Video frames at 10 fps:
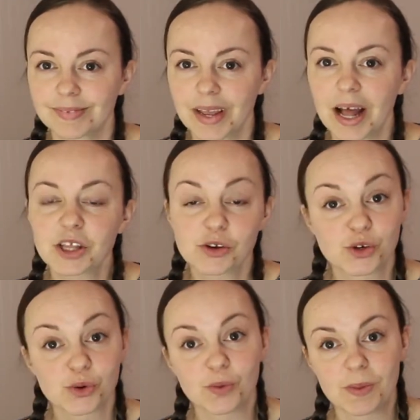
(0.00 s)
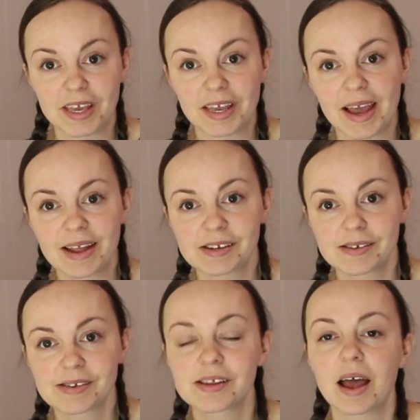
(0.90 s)
I'll now show you making
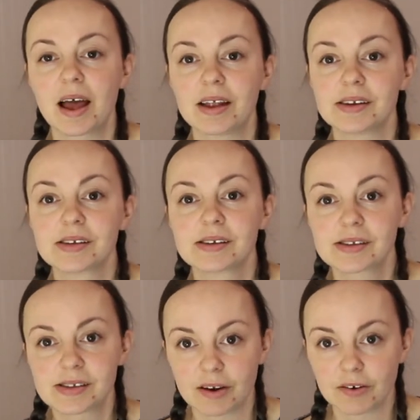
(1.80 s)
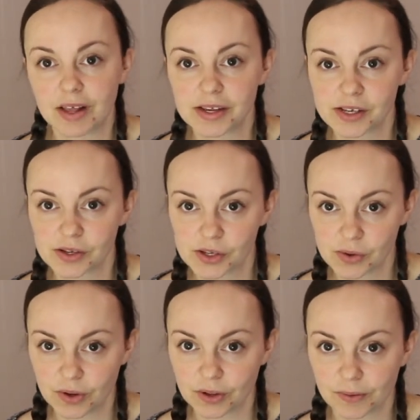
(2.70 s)
candles and sterilising
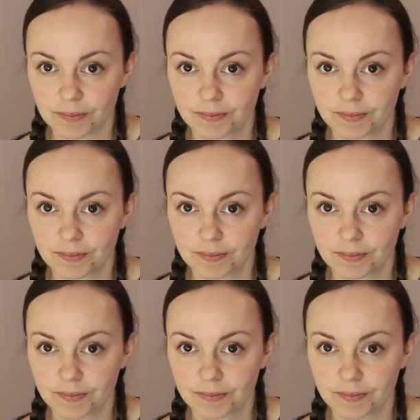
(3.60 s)
soil.